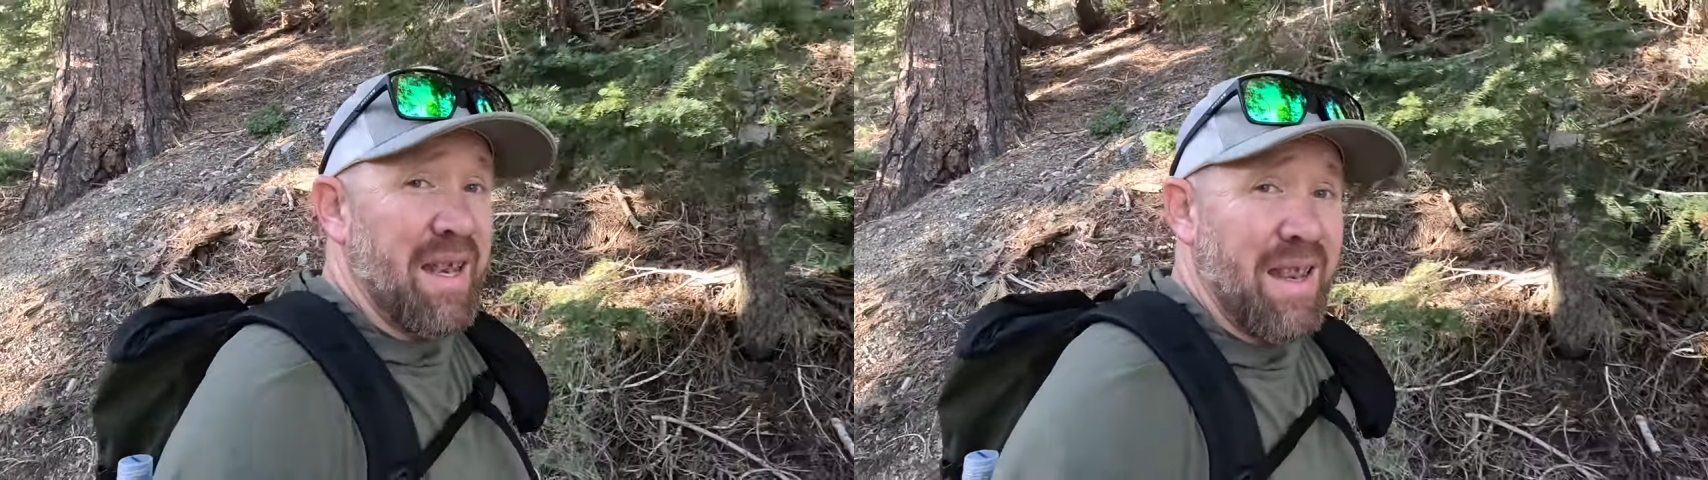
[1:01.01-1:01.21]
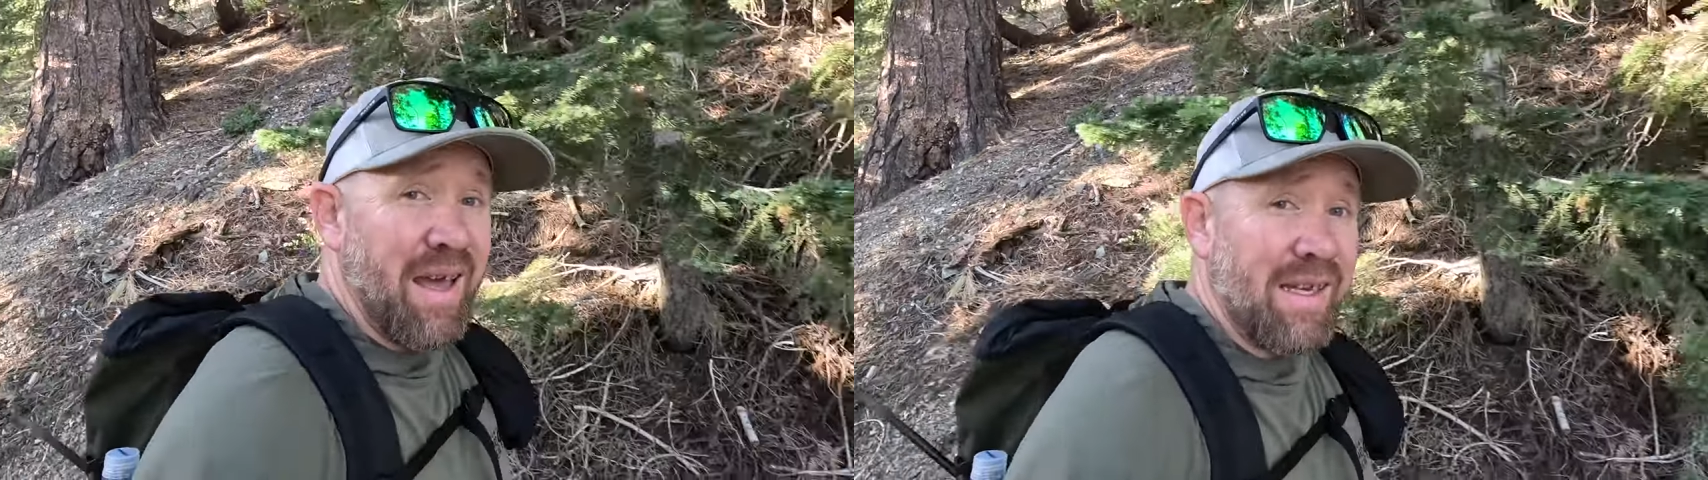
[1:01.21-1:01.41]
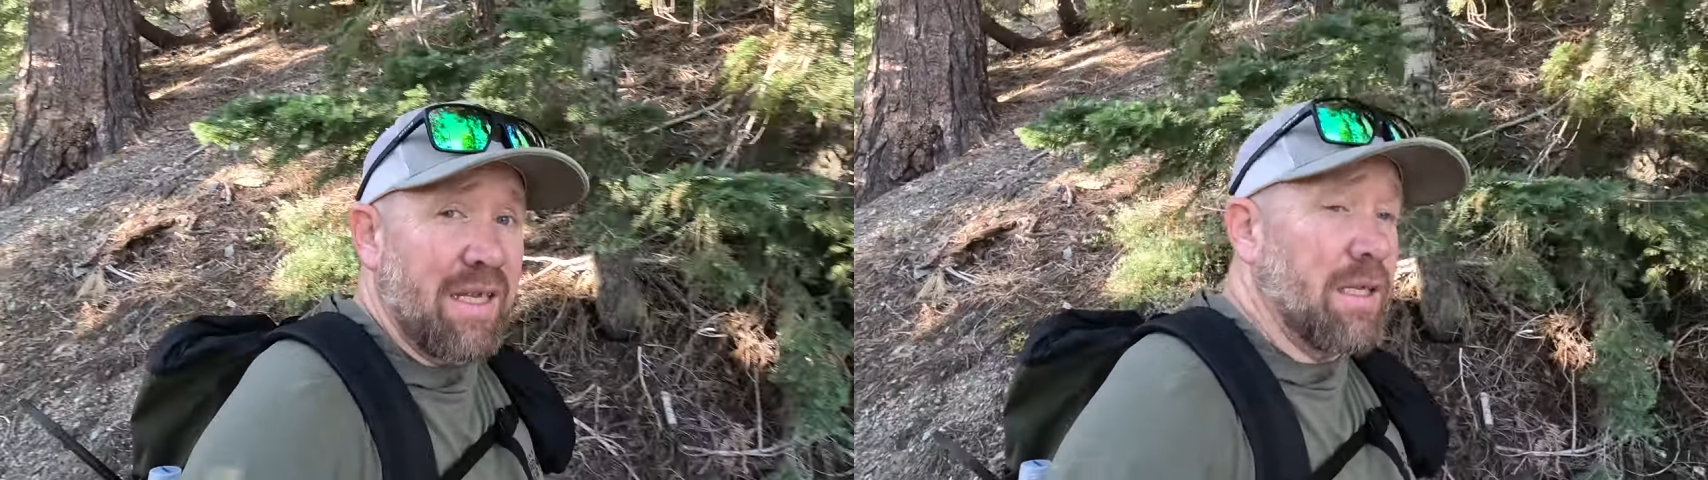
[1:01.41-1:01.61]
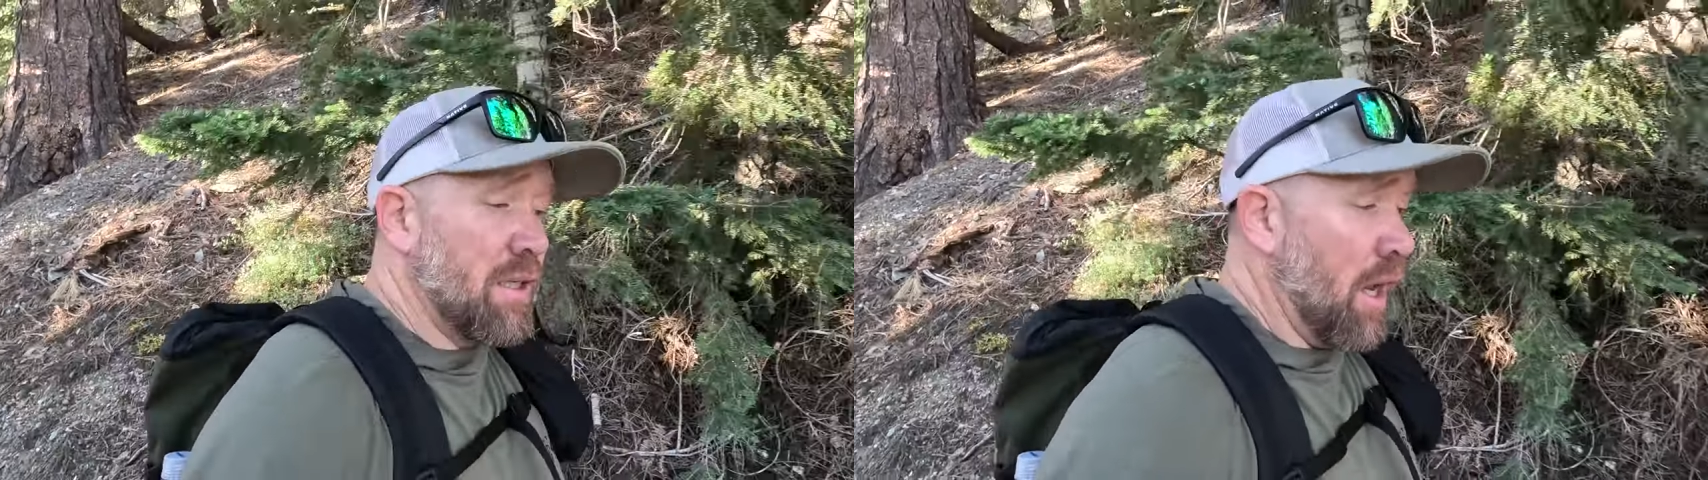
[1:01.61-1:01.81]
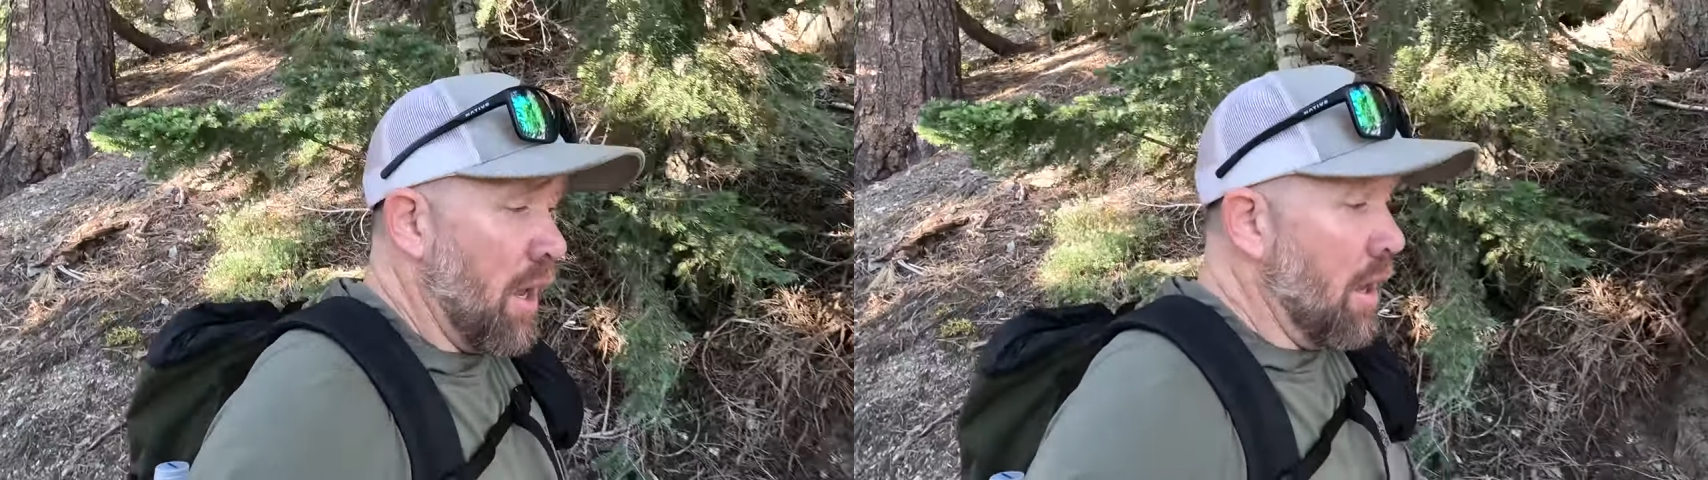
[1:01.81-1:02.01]
90s.
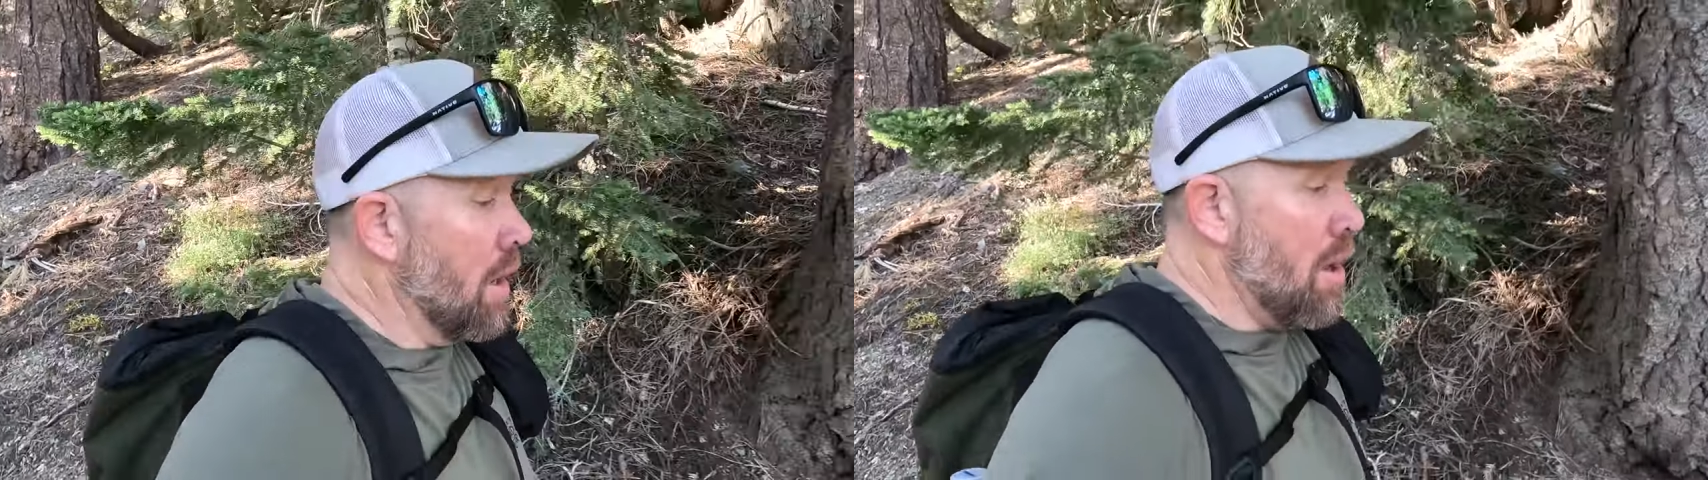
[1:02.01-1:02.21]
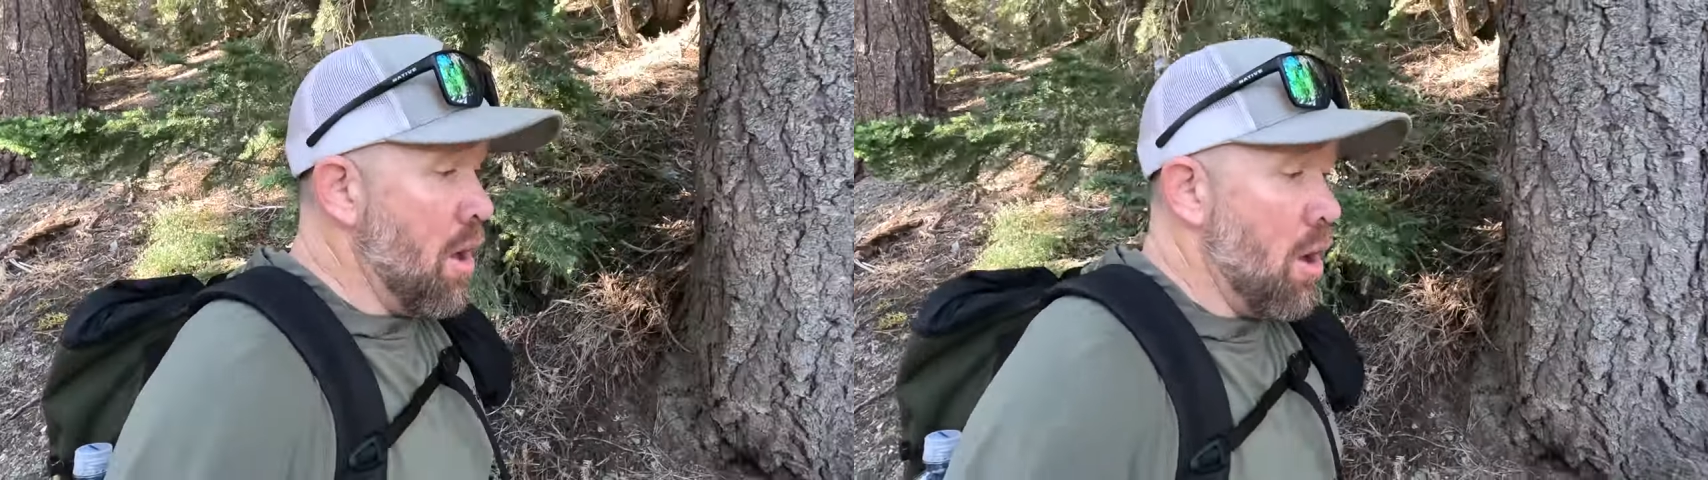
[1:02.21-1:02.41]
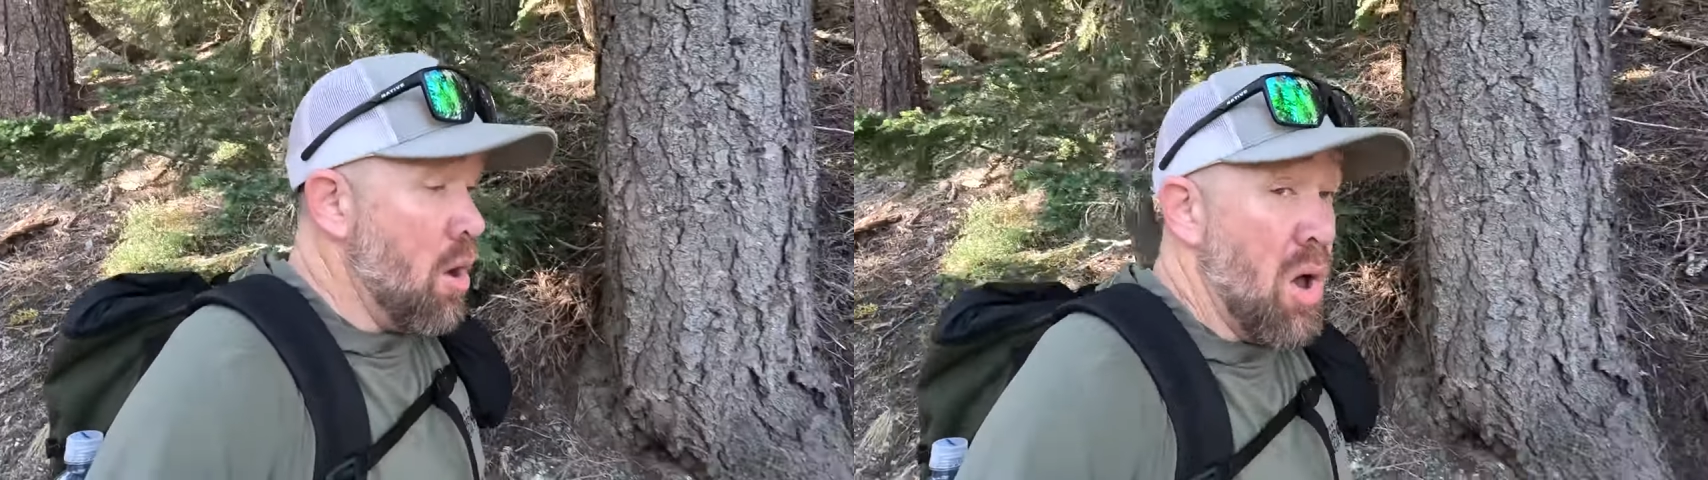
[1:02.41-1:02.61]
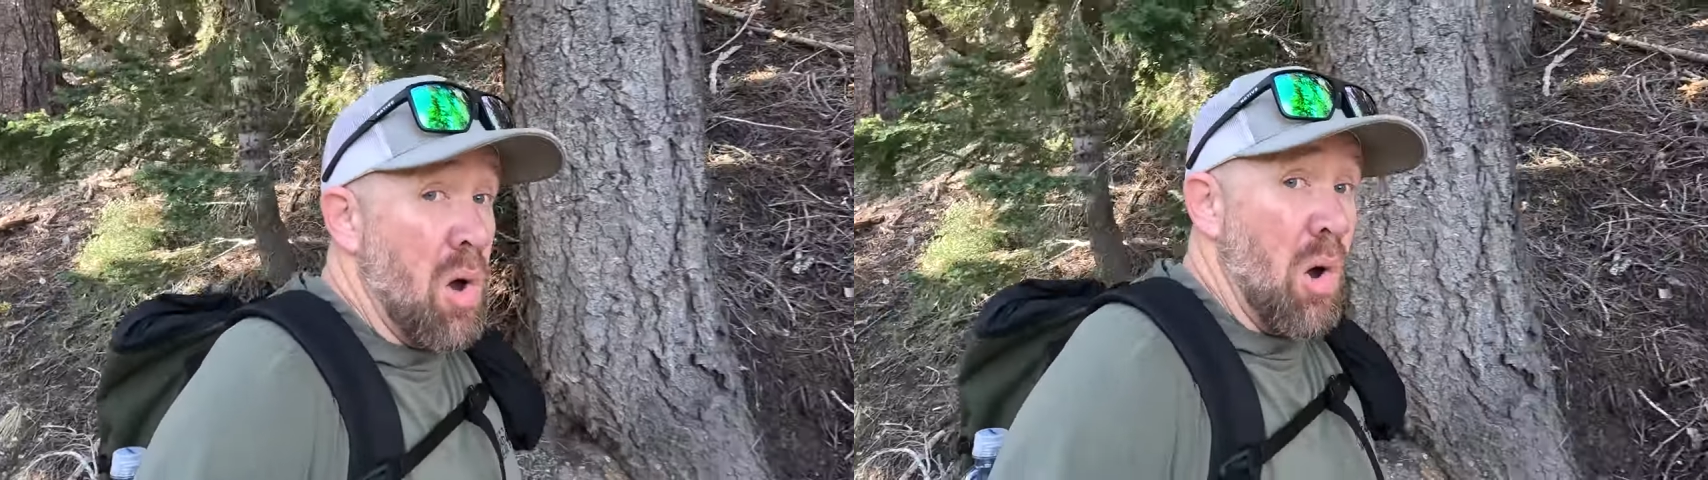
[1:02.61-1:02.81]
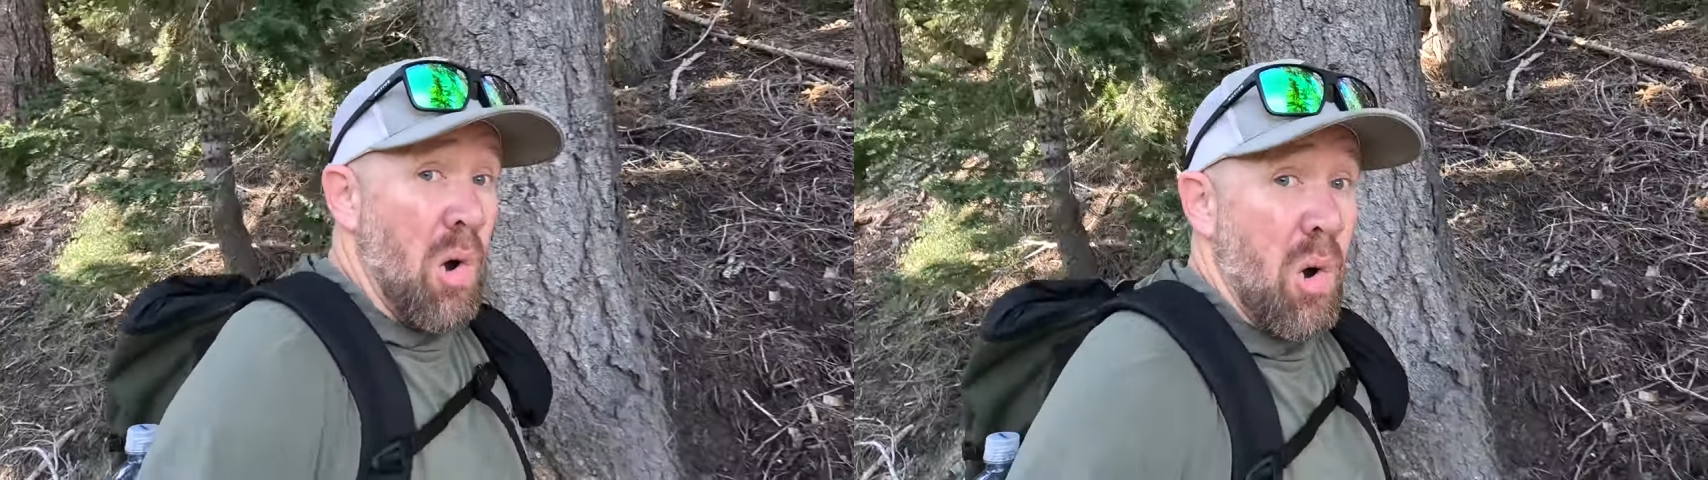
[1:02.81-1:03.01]

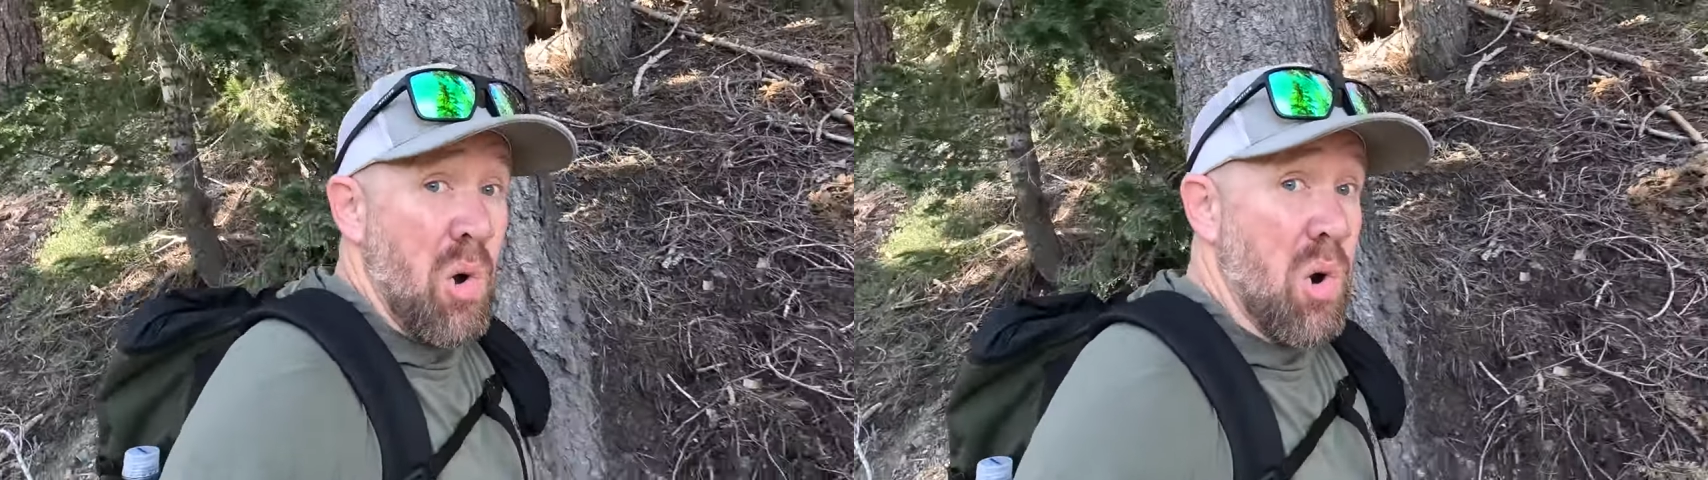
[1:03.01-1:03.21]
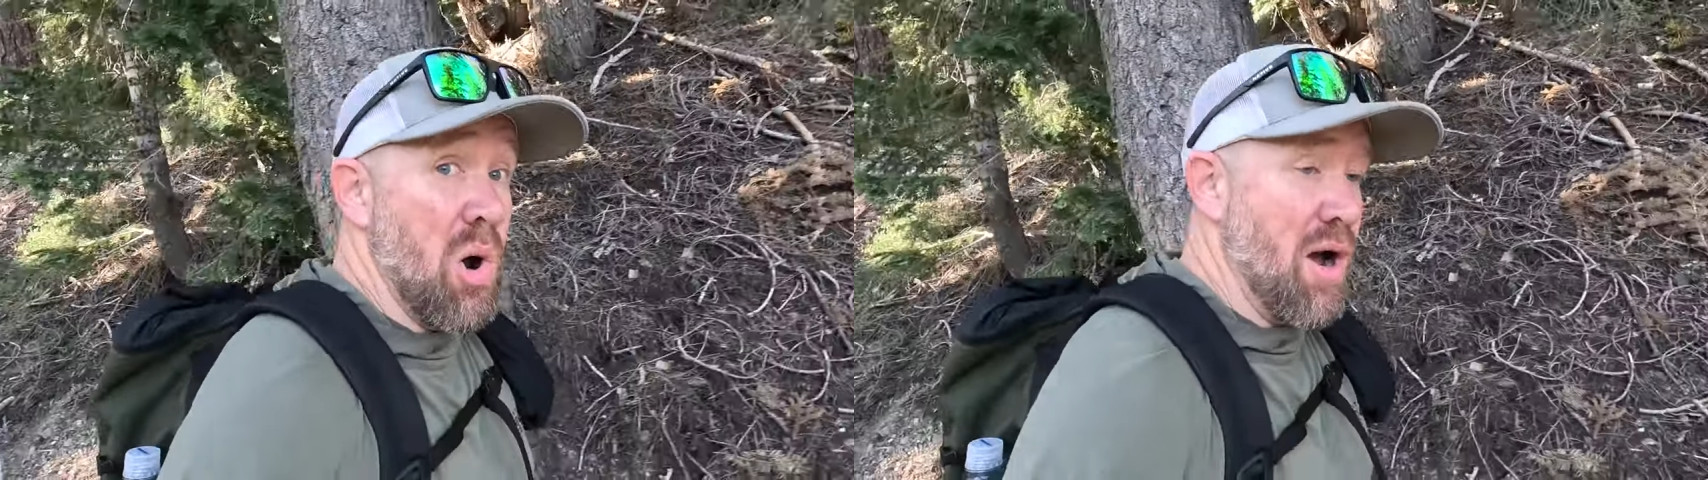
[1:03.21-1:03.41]
Whew.